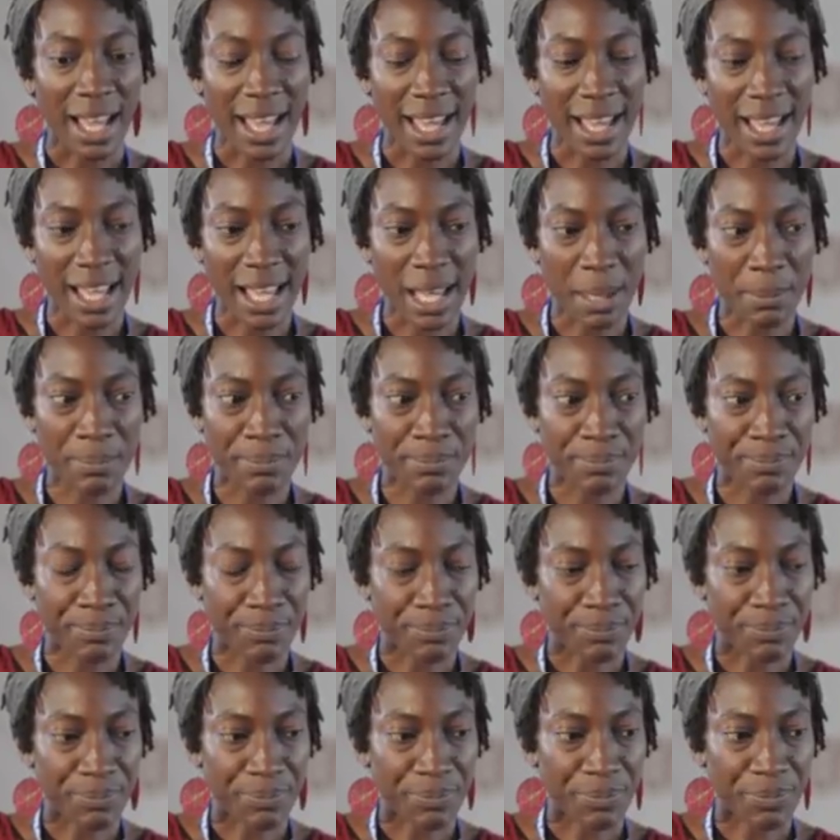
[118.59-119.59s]
I'm
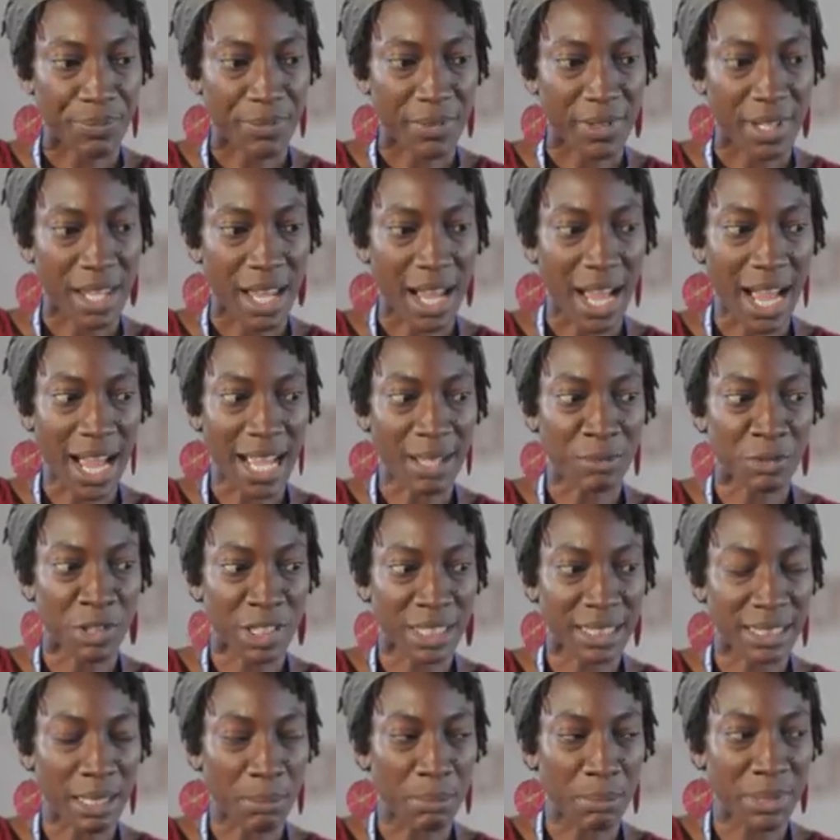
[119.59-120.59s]

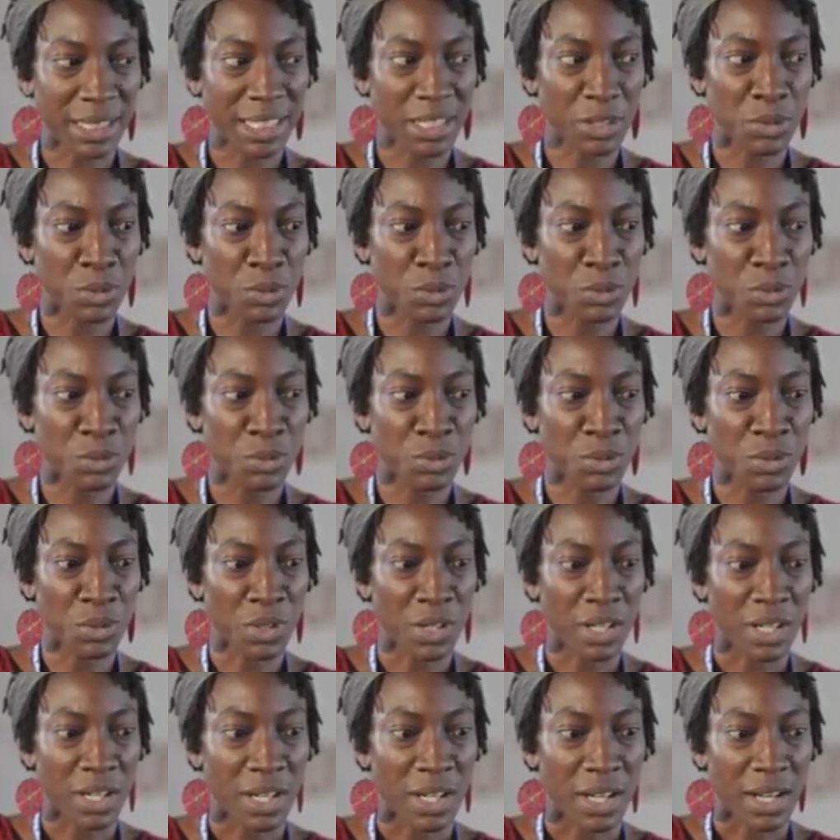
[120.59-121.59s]
just somebody who,
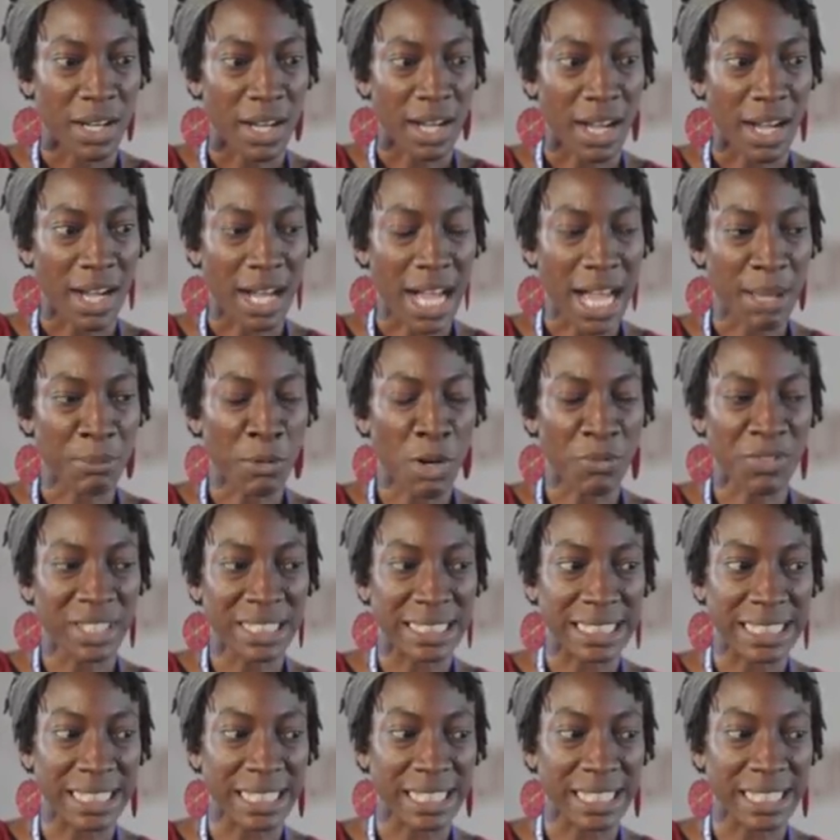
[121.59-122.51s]
I'm obviously